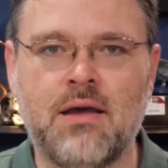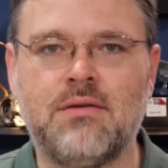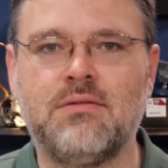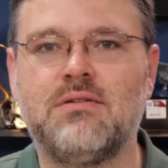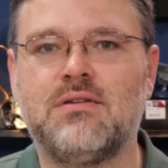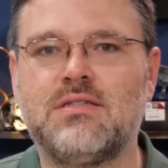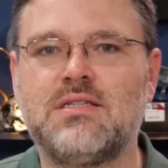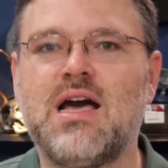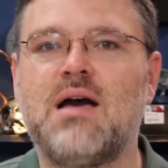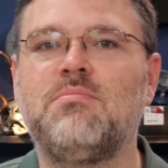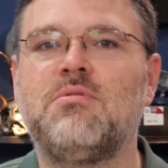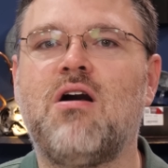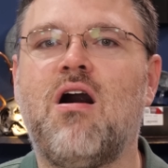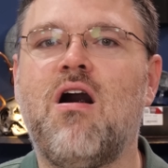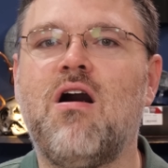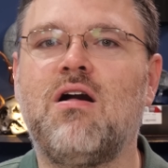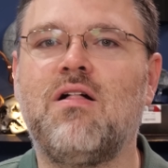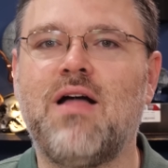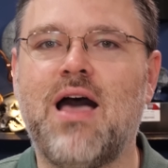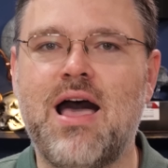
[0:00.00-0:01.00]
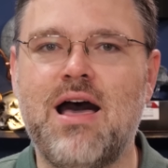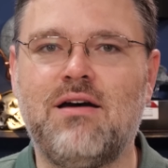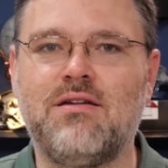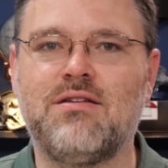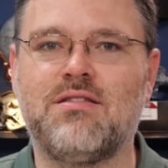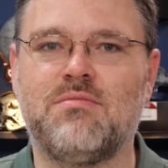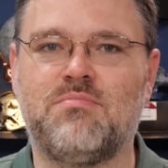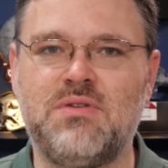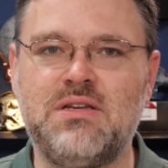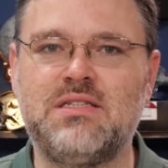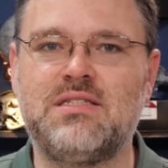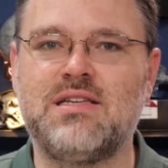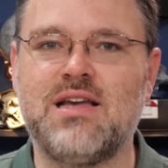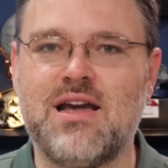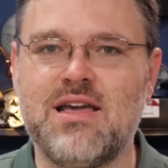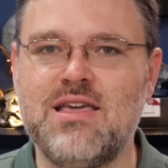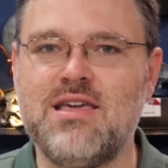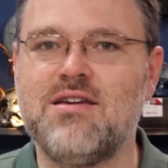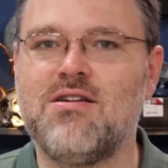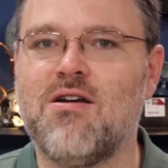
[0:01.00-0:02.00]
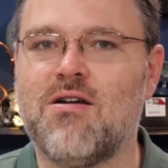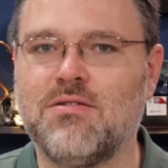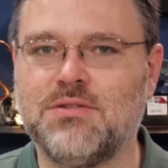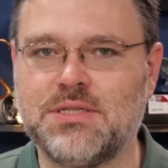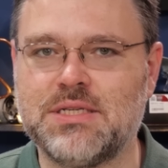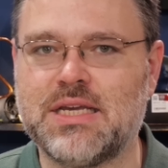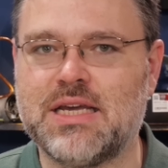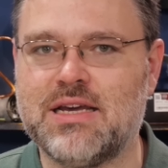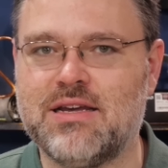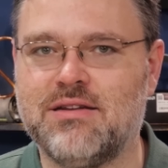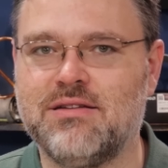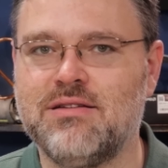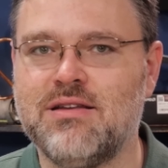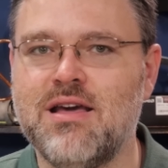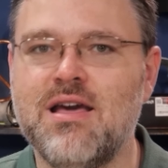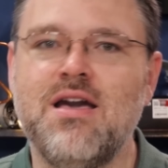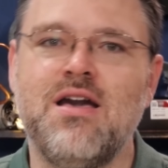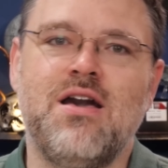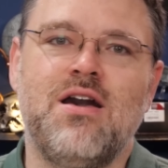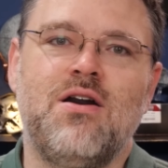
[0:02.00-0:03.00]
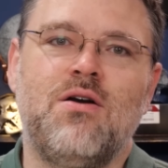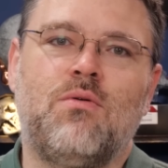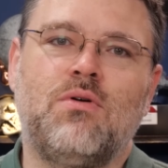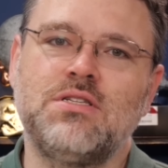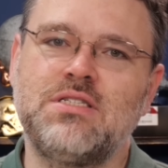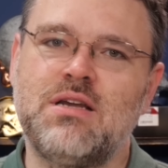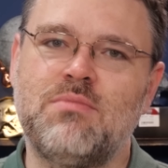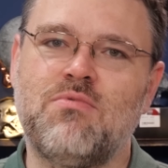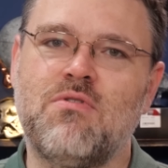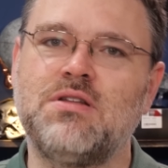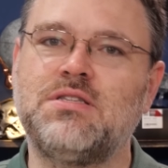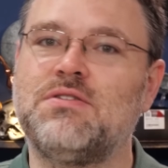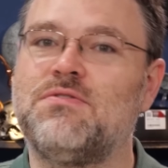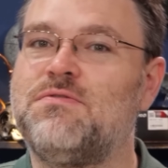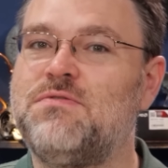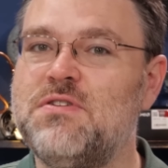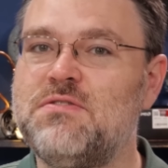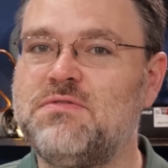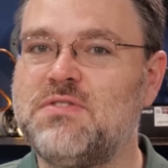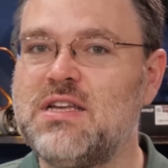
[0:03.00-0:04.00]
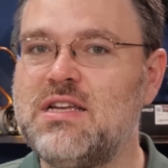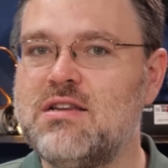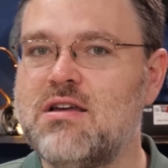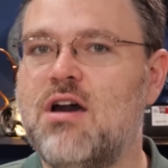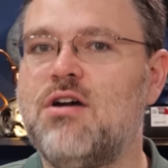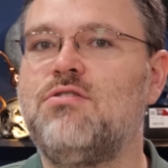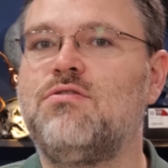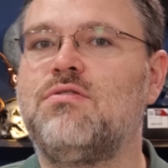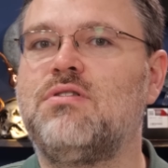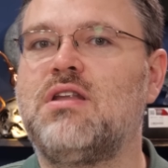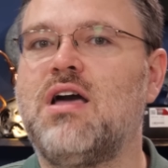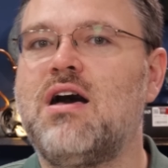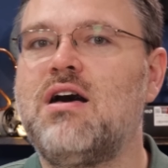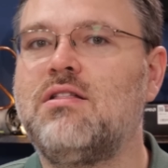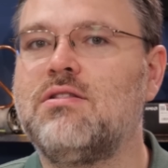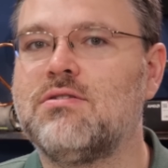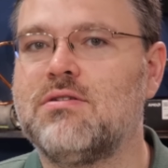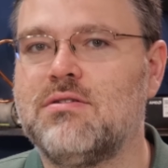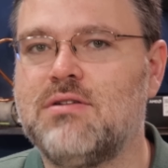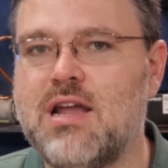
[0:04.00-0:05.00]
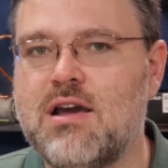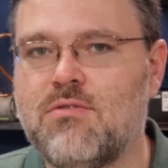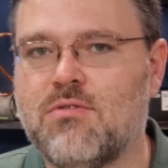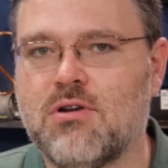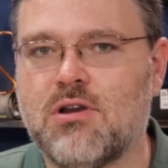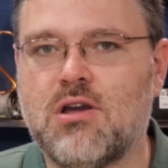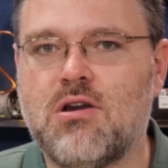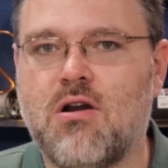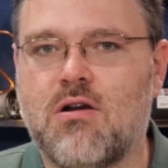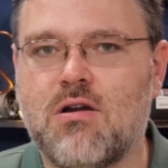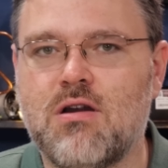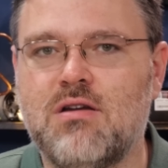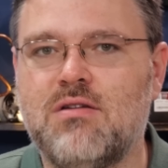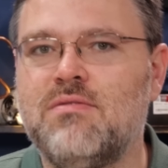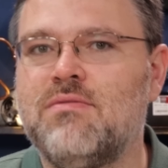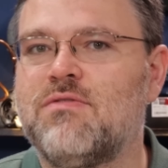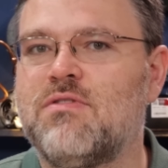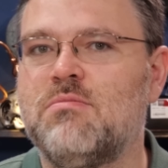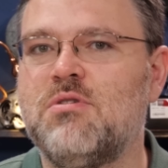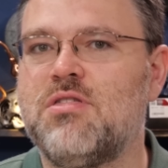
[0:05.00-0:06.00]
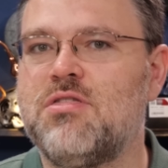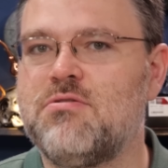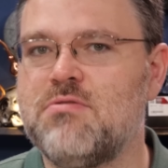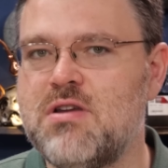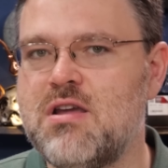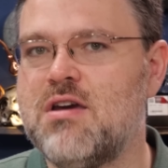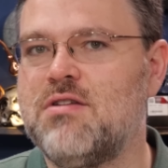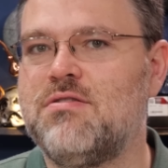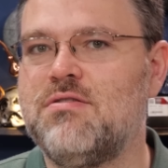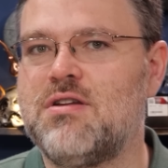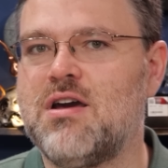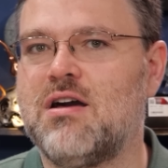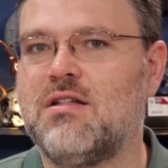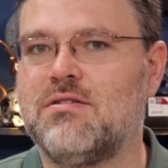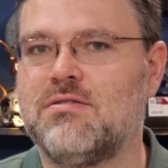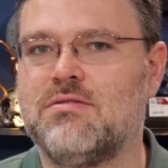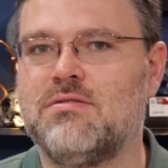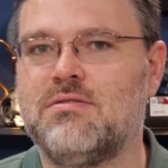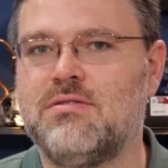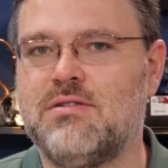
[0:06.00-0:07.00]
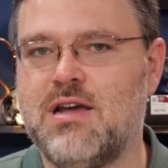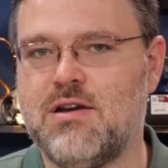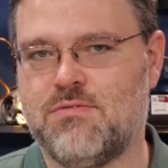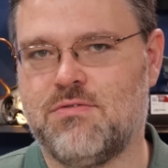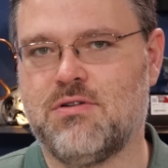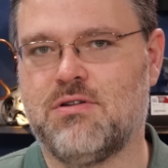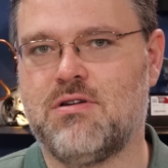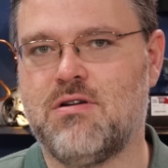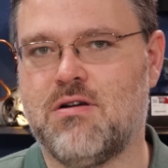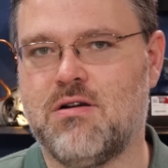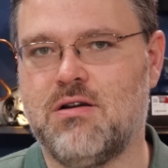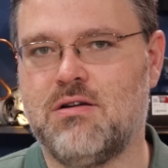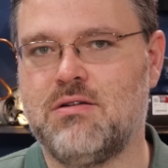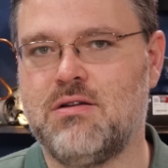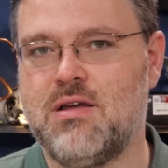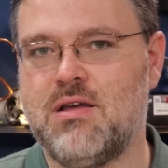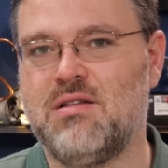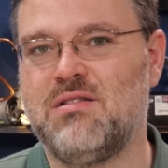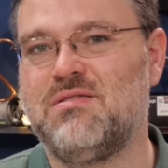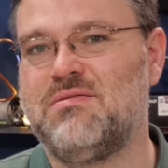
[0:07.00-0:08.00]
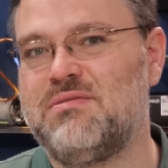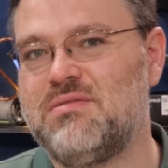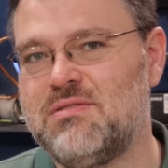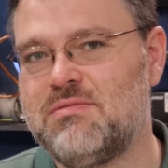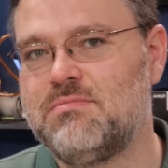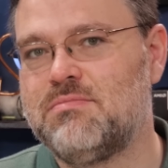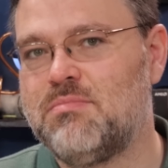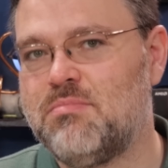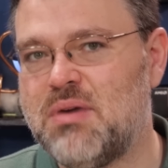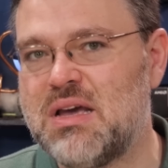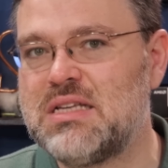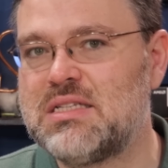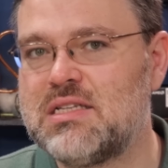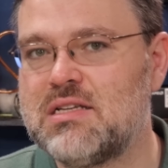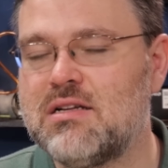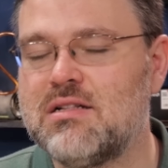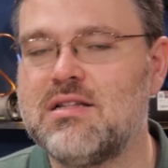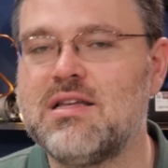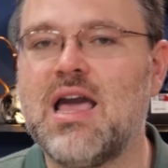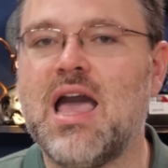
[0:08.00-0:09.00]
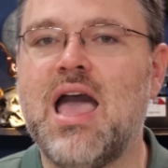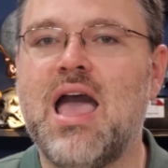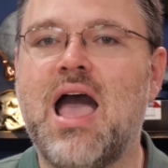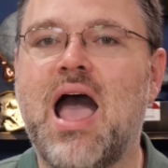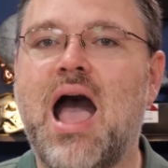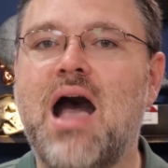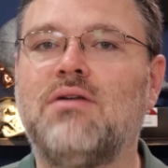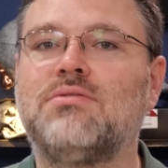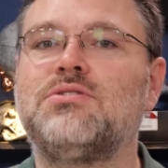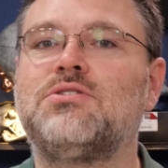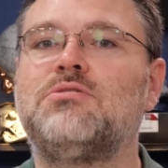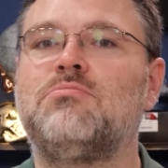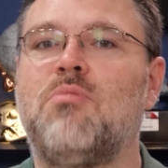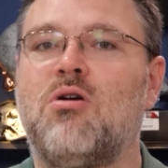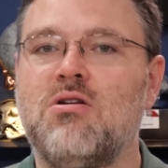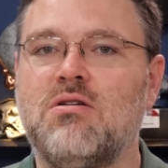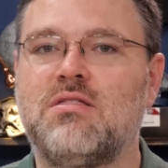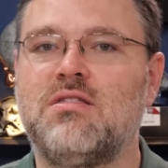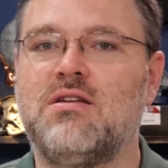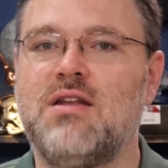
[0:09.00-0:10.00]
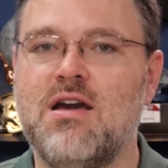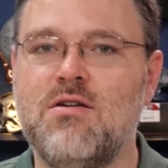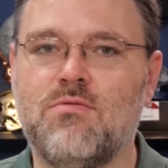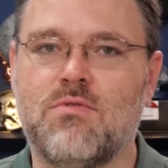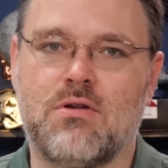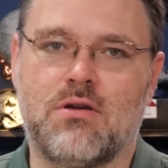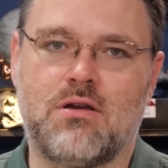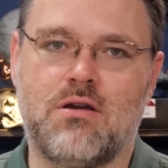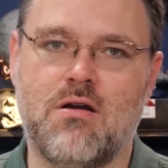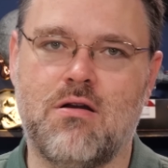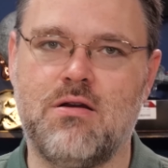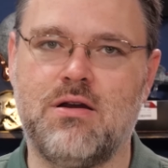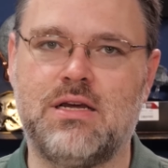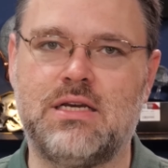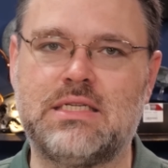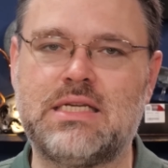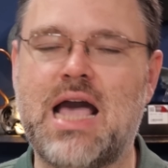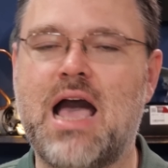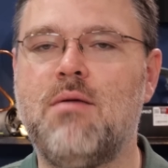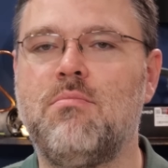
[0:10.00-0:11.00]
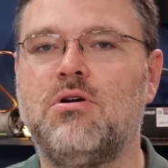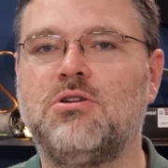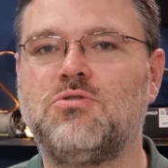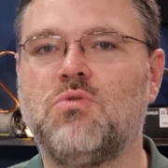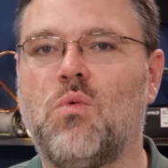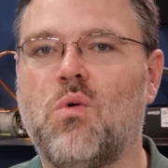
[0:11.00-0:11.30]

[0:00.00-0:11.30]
Well, time to haul out the PCIe cards again. What separates a $1,500 network card from a $300 network card? basically how smart the network card is, how much